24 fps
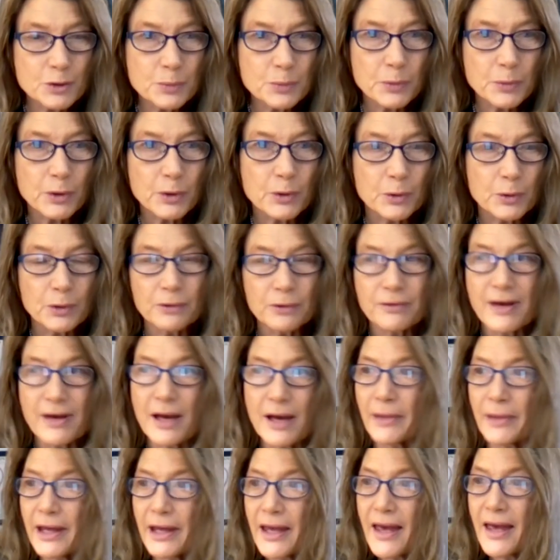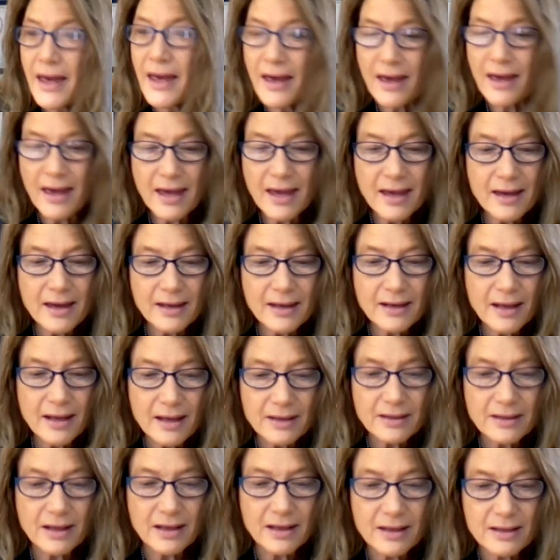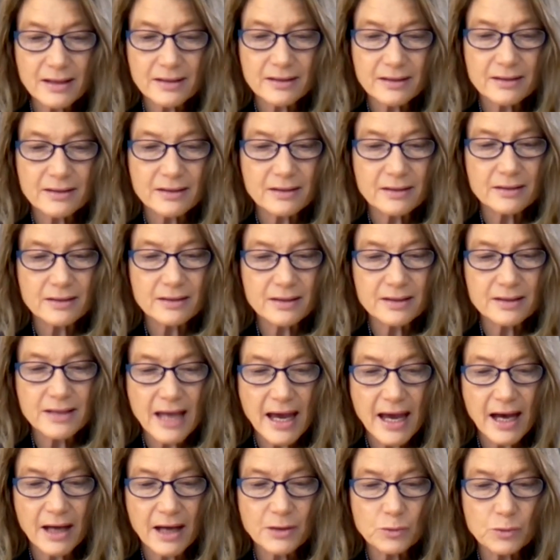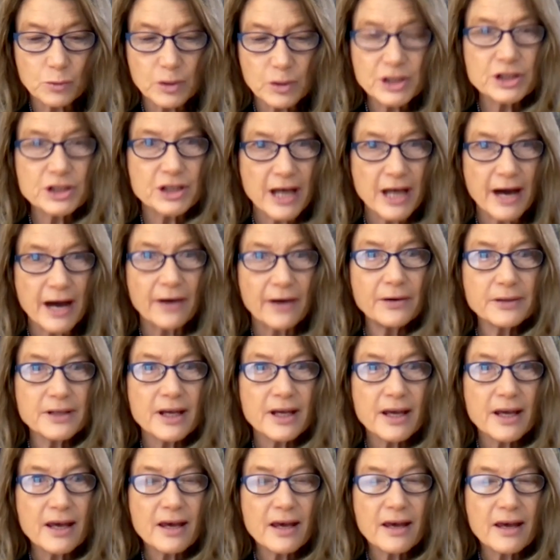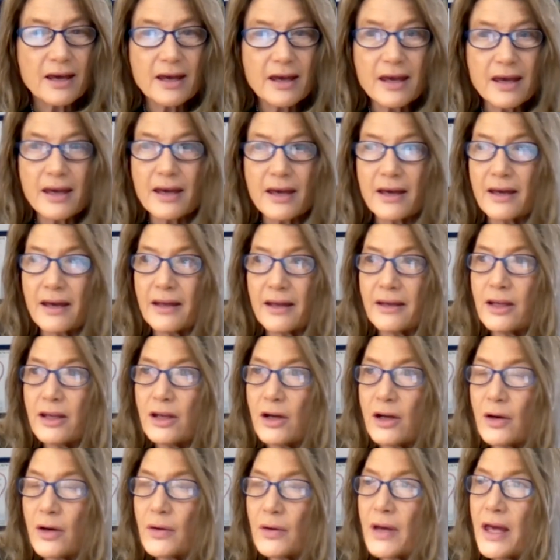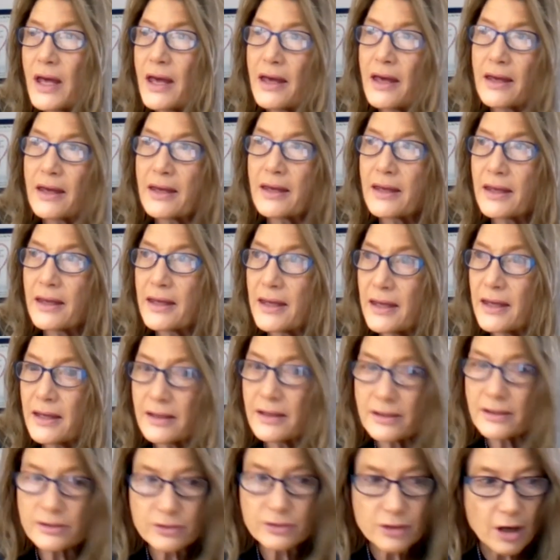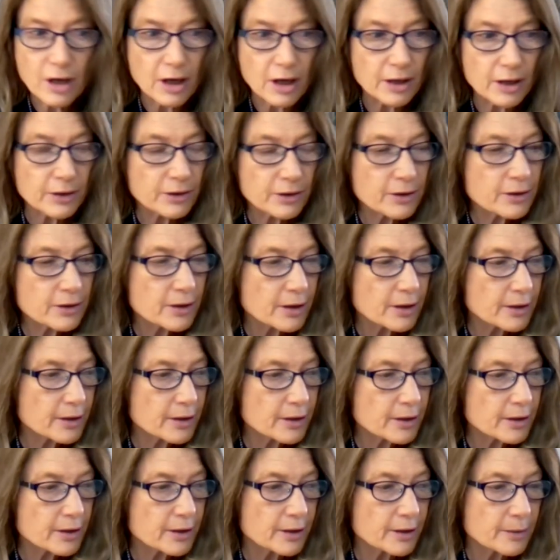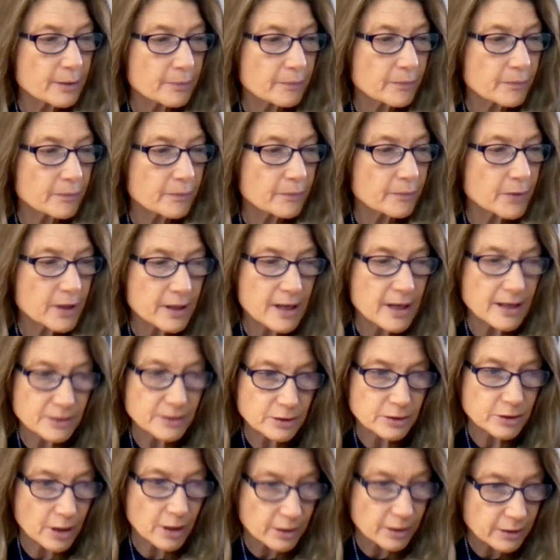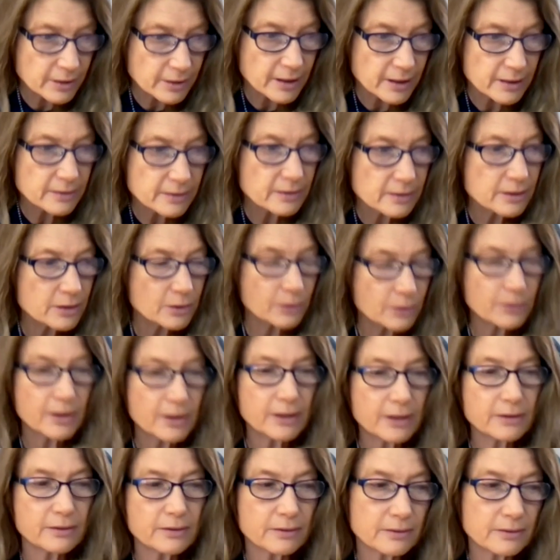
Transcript: Super cool family. And the dad reached out and he and his daughter he had a daughter that